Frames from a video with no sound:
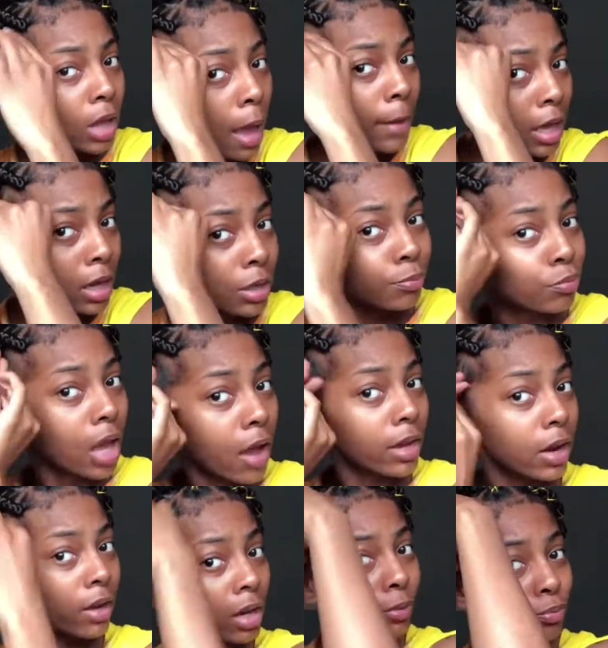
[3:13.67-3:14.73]
just a
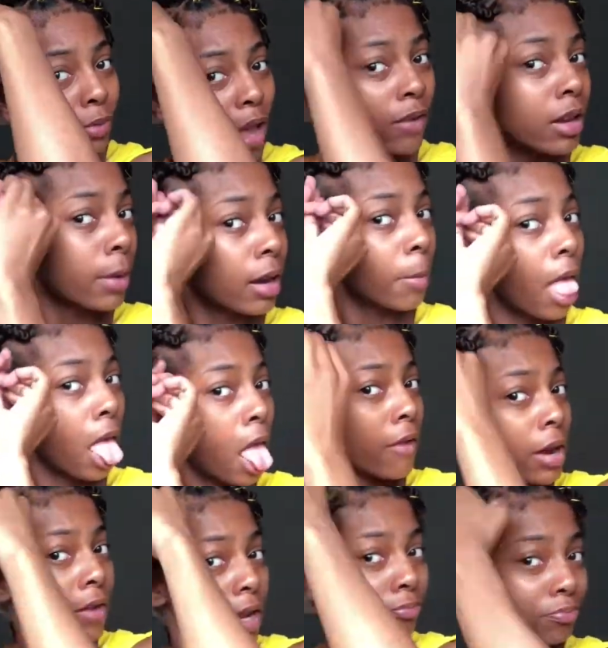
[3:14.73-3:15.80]
heads up as to why I'm
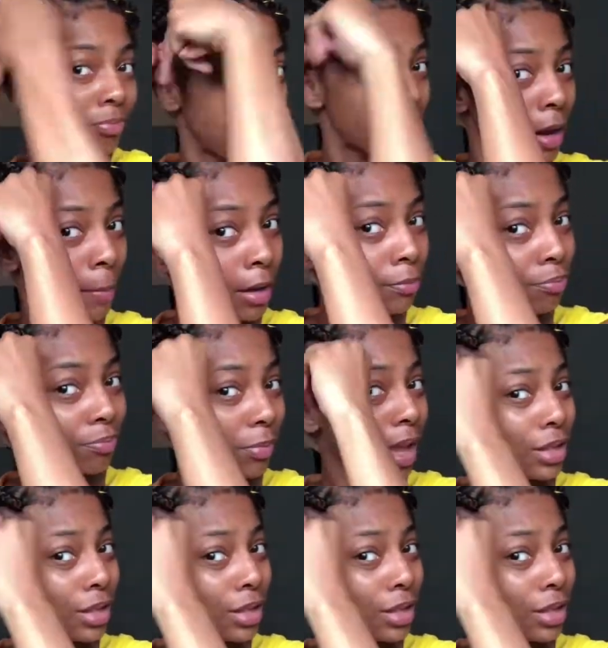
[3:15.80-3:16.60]
dancing and singing.